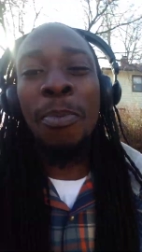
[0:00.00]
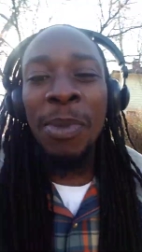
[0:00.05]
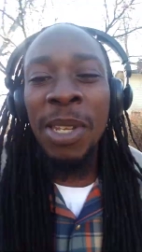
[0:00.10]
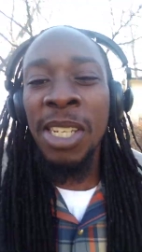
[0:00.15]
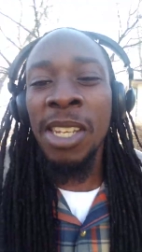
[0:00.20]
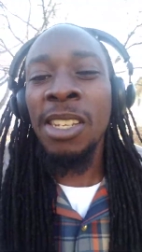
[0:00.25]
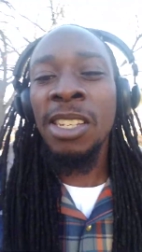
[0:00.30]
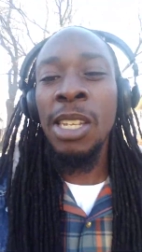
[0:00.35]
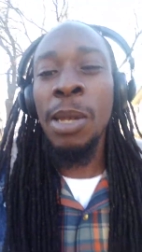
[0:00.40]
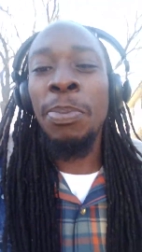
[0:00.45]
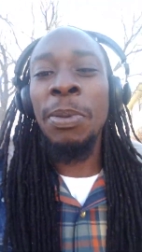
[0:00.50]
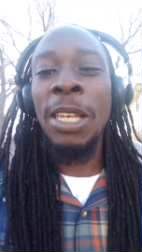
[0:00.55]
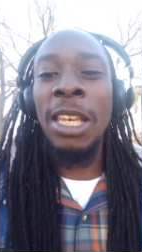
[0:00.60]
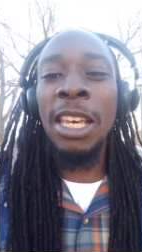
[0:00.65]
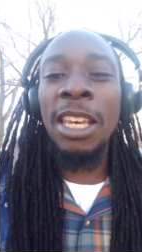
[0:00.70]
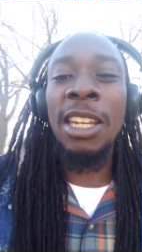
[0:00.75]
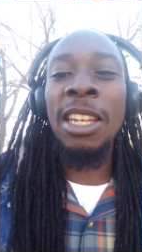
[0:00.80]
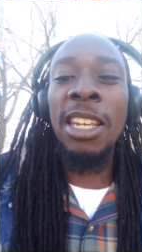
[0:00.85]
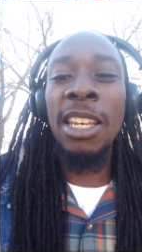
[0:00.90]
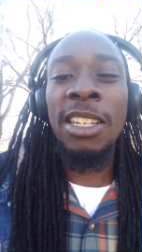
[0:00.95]
Mississippi
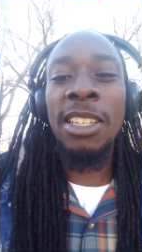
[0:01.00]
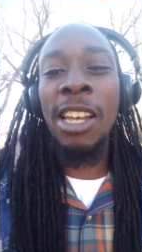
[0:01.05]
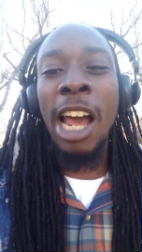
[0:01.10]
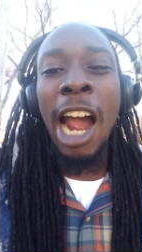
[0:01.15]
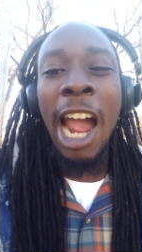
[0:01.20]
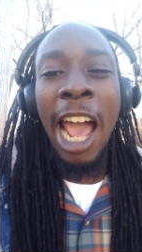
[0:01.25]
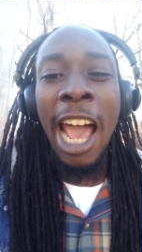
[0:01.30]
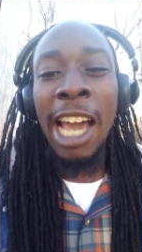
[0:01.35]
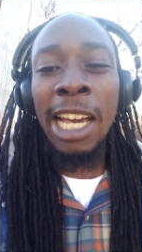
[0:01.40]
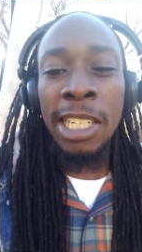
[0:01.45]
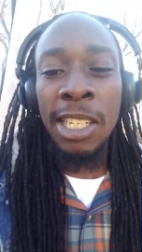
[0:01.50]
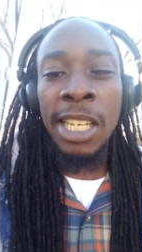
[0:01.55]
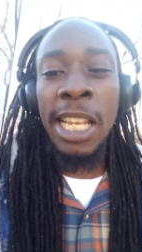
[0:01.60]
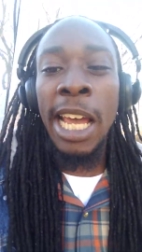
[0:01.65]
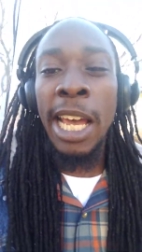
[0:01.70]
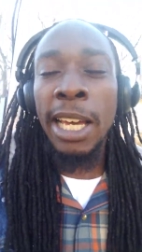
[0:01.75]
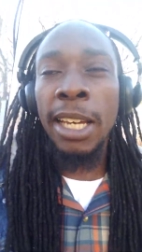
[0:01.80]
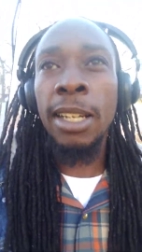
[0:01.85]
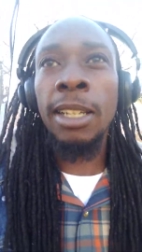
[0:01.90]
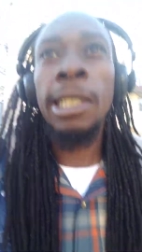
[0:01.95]
Indians are
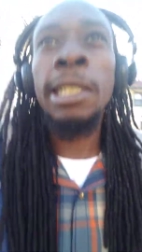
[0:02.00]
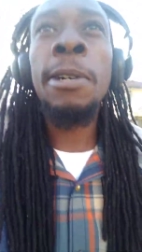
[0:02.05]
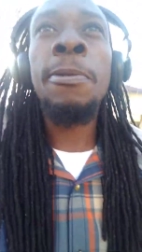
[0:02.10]
Aztec.